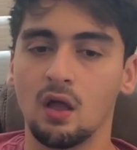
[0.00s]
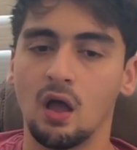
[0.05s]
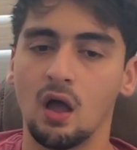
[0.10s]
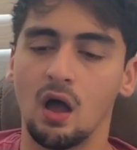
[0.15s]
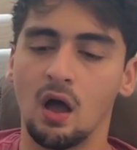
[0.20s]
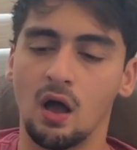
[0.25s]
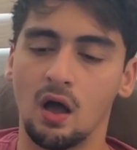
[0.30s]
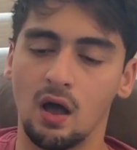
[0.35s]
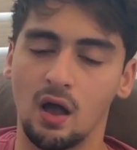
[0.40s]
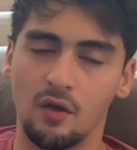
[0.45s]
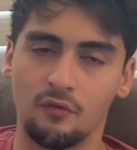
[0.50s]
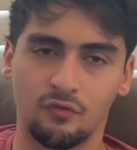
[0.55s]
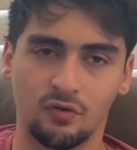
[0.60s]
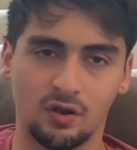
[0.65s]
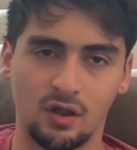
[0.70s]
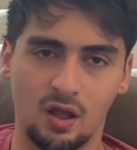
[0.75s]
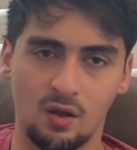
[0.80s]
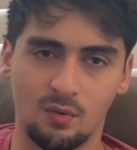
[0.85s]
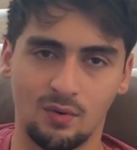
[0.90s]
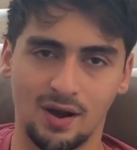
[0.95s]
I
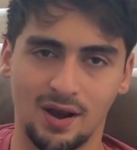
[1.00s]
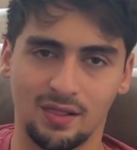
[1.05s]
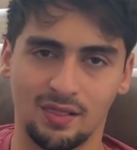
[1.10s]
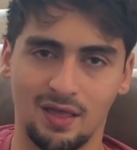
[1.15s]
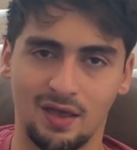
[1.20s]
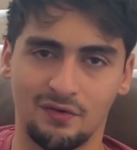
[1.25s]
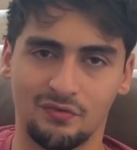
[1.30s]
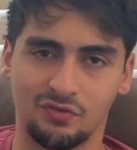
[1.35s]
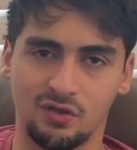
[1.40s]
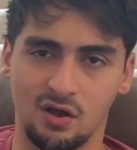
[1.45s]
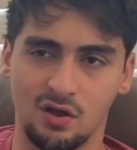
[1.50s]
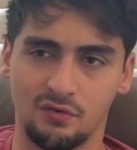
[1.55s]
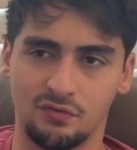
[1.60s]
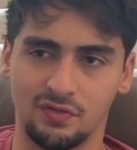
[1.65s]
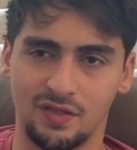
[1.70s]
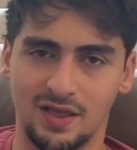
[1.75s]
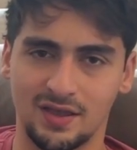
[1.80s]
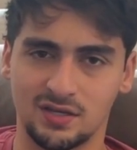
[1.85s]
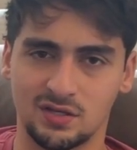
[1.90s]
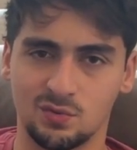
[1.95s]
forgot where I left off
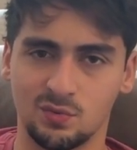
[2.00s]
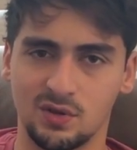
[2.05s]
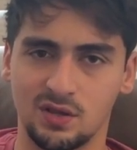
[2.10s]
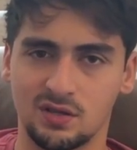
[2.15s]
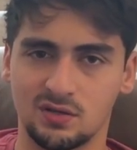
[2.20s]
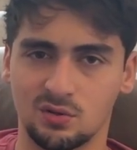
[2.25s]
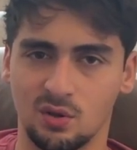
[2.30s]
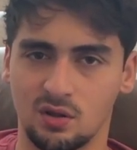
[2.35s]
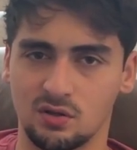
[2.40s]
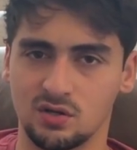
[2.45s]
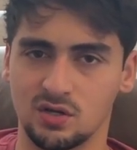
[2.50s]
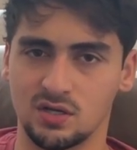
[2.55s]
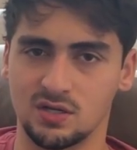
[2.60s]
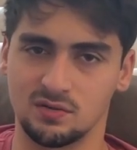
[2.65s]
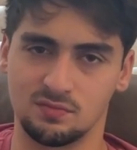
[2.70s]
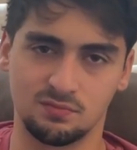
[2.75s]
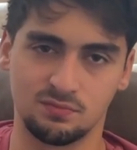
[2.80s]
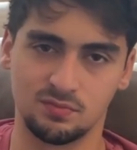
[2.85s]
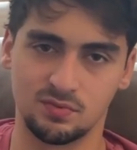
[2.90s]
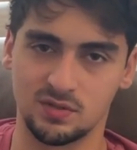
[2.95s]
last week, so I'll
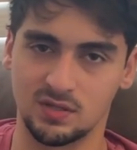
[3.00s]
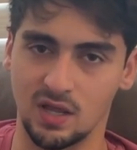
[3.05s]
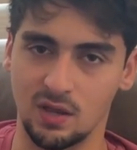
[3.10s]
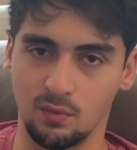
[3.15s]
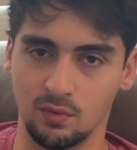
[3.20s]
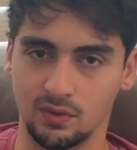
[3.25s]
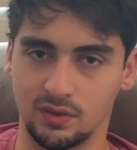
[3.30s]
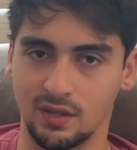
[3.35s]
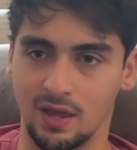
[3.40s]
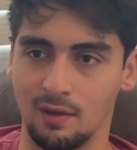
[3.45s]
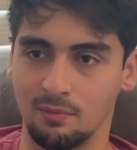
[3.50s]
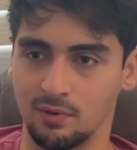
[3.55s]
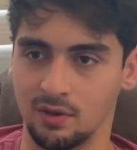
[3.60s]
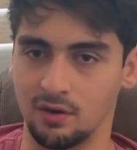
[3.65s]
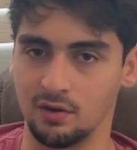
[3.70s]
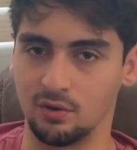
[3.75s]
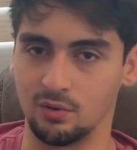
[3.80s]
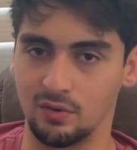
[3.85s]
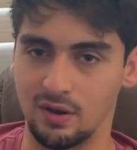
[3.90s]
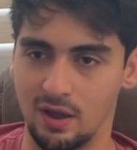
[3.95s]
just stay what the app can
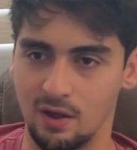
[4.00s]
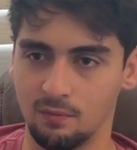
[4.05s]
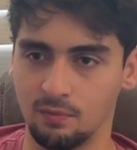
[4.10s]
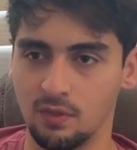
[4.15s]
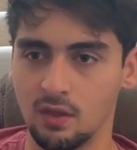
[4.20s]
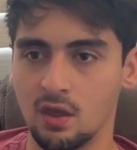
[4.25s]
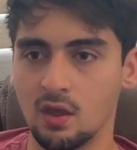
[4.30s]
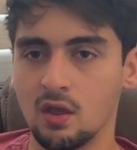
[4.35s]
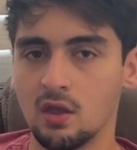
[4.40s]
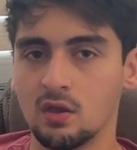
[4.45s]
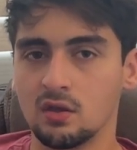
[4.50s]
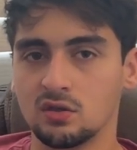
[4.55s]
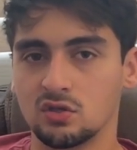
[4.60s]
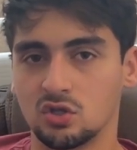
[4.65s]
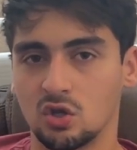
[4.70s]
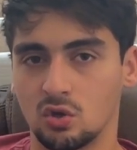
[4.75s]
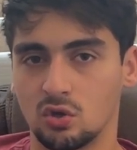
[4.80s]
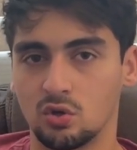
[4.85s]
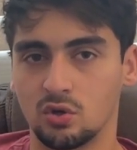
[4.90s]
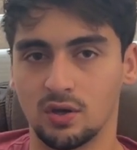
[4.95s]
do now.
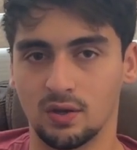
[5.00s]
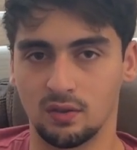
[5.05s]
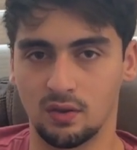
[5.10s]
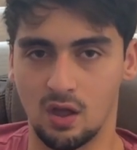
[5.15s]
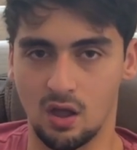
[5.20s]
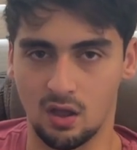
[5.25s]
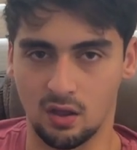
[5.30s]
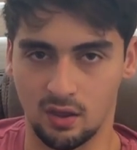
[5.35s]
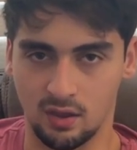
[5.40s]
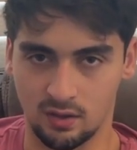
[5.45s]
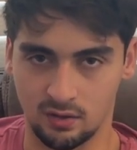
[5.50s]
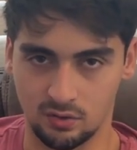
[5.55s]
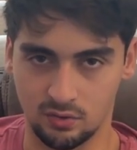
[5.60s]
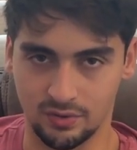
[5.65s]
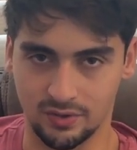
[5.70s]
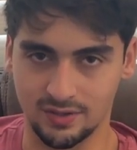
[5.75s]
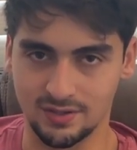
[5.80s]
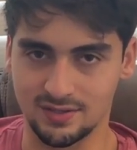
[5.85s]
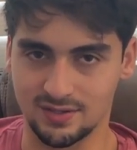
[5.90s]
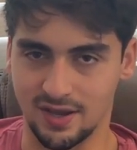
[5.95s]
So you can log in, you
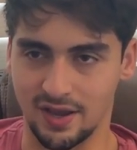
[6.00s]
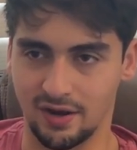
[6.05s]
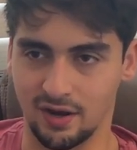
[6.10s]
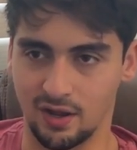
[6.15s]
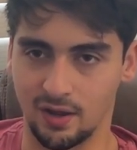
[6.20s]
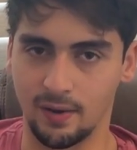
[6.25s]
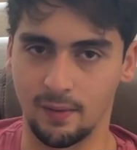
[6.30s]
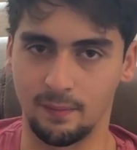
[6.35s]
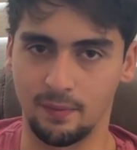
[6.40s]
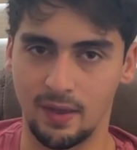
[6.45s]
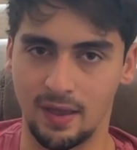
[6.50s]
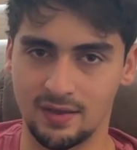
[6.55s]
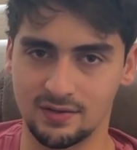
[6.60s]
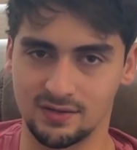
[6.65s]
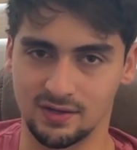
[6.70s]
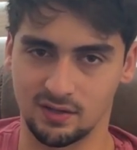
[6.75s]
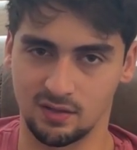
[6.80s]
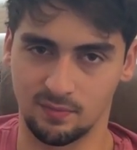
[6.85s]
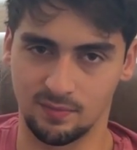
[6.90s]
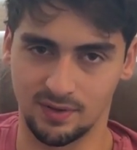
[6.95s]
can sign up. It has
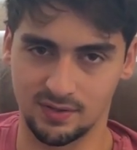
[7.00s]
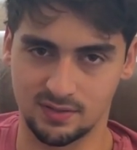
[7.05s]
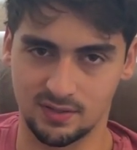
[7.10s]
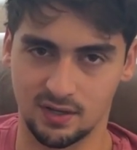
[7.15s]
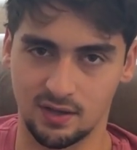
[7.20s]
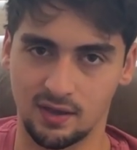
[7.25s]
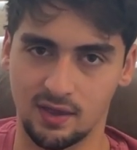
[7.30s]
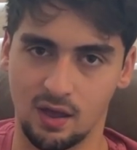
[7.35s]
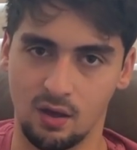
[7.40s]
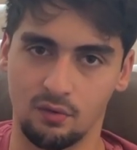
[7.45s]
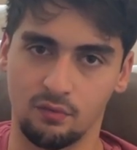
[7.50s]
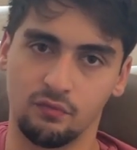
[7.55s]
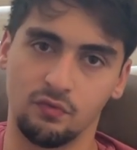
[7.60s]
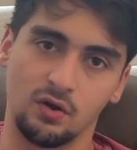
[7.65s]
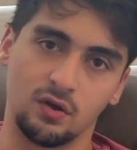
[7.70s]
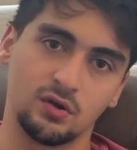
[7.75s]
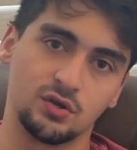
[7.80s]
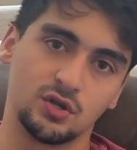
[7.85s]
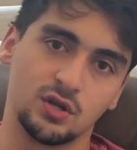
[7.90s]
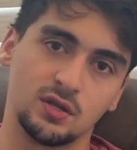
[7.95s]
like the basic account
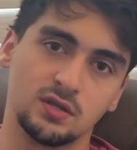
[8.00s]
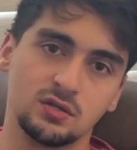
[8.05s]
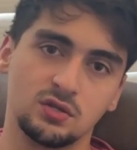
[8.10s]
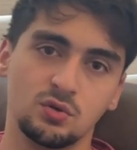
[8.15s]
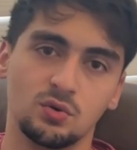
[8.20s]
functions.